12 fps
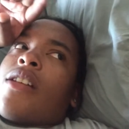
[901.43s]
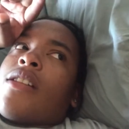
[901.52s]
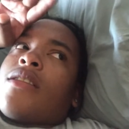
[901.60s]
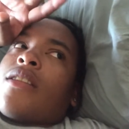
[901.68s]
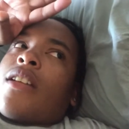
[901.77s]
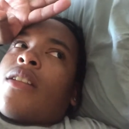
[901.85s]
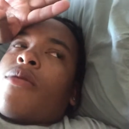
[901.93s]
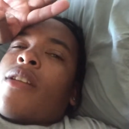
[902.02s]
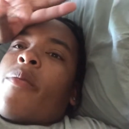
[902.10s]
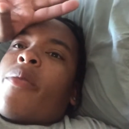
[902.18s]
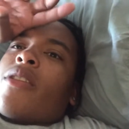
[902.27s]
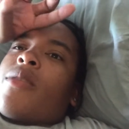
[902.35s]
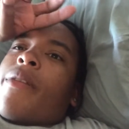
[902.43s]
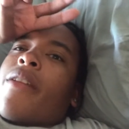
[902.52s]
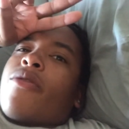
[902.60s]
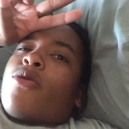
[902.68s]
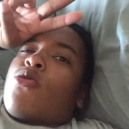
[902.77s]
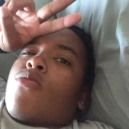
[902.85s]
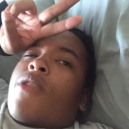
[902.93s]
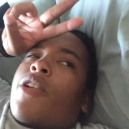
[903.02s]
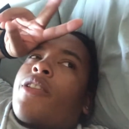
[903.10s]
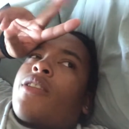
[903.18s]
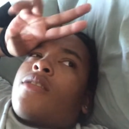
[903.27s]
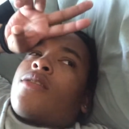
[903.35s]
cause like we're not about to pay for two
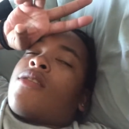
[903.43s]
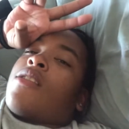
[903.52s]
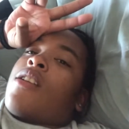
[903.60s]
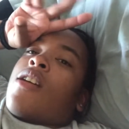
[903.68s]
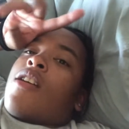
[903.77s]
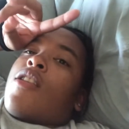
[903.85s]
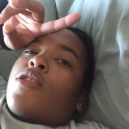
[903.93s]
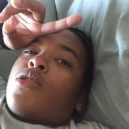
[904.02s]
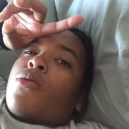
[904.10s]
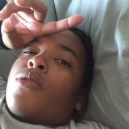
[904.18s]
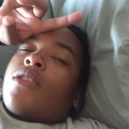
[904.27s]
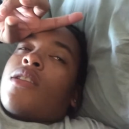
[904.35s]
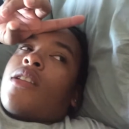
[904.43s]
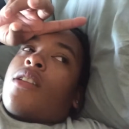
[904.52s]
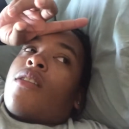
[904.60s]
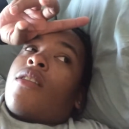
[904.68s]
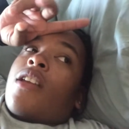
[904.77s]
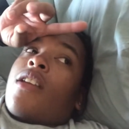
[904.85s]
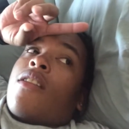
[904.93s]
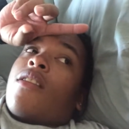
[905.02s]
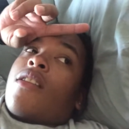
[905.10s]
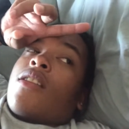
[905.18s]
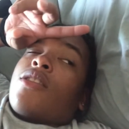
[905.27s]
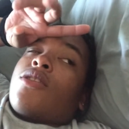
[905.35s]
parties, so we're just gonna
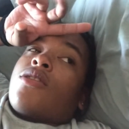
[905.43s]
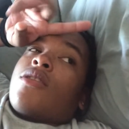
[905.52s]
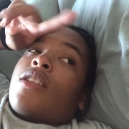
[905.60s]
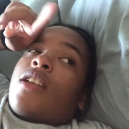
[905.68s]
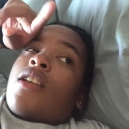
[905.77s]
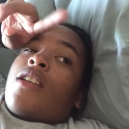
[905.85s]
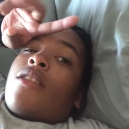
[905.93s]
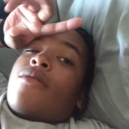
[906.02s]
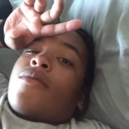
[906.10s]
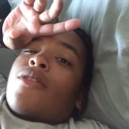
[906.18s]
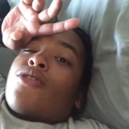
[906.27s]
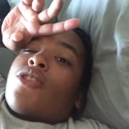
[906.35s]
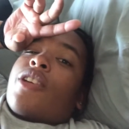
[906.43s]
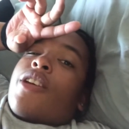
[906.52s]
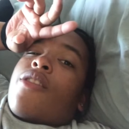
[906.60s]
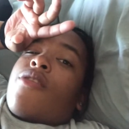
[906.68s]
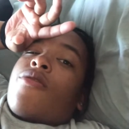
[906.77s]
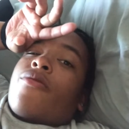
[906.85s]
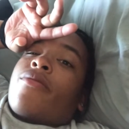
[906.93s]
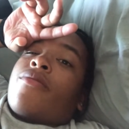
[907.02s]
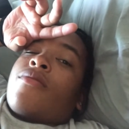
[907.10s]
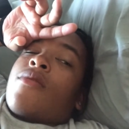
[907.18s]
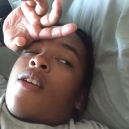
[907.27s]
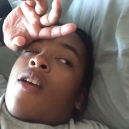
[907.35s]
link, eat, and chill,
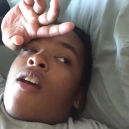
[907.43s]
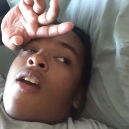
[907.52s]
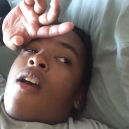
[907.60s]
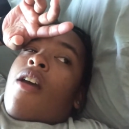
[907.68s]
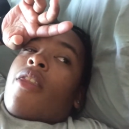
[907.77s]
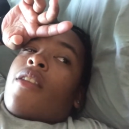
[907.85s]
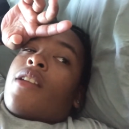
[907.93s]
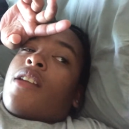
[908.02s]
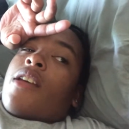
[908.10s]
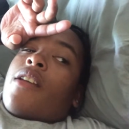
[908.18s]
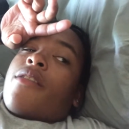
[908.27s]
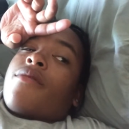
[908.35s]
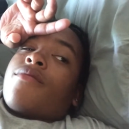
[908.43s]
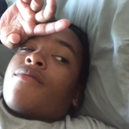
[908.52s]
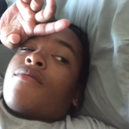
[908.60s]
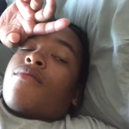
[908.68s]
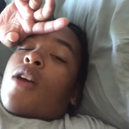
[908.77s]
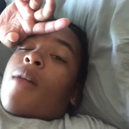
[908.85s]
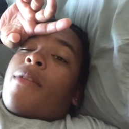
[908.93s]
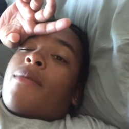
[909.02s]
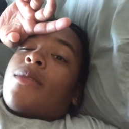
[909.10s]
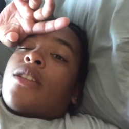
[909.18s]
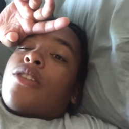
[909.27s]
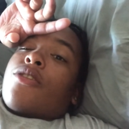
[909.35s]
and yeah, probably
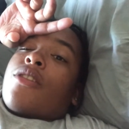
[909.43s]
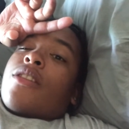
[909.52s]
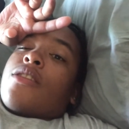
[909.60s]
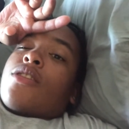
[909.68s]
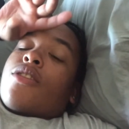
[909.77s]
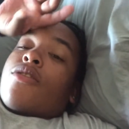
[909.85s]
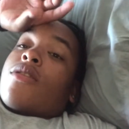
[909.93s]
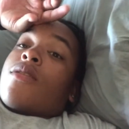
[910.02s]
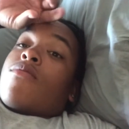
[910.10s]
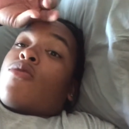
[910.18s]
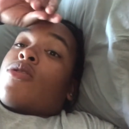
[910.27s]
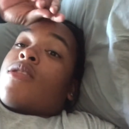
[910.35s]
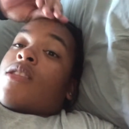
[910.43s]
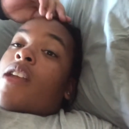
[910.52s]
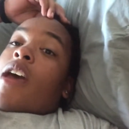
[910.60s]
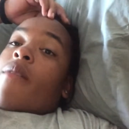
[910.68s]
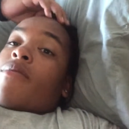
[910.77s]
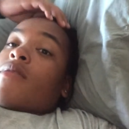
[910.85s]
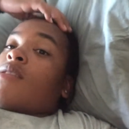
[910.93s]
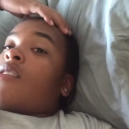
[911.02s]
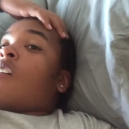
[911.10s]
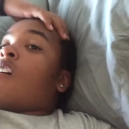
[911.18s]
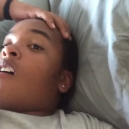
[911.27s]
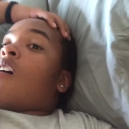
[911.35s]
insert some more snaps
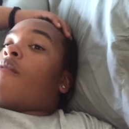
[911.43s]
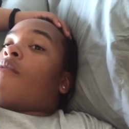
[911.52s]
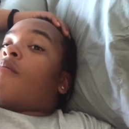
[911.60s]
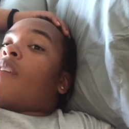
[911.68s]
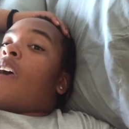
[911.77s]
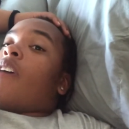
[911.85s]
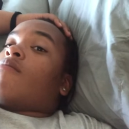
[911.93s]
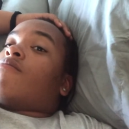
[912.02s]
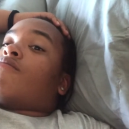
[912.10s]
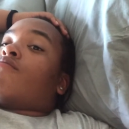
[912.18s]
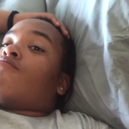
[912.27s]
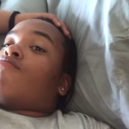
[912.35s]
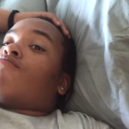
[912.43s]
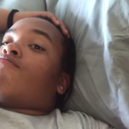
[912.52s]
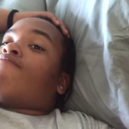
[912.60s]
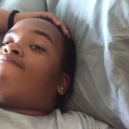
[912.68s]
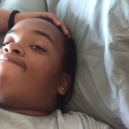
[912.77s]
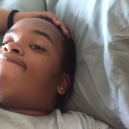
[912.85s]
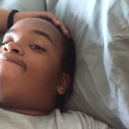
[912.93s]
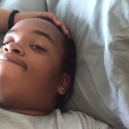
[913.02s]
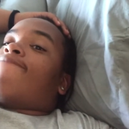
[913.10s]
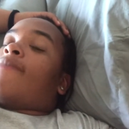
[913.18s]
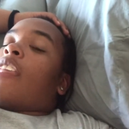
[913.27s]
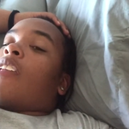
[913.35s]
from that.
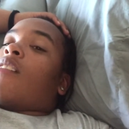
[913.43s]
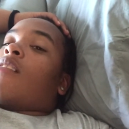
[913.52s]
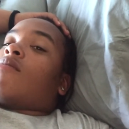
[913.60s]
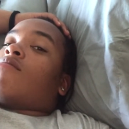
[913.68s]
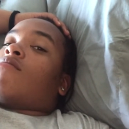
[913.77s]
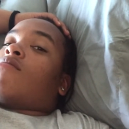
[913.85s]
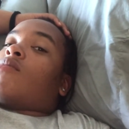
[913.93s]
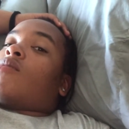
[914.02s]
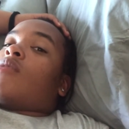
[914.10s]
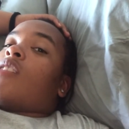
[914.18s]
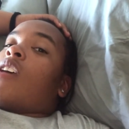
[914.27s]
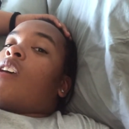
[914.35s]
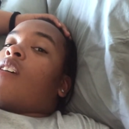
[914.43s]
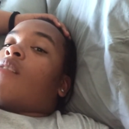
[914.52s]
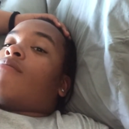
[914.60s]
And then, yeah.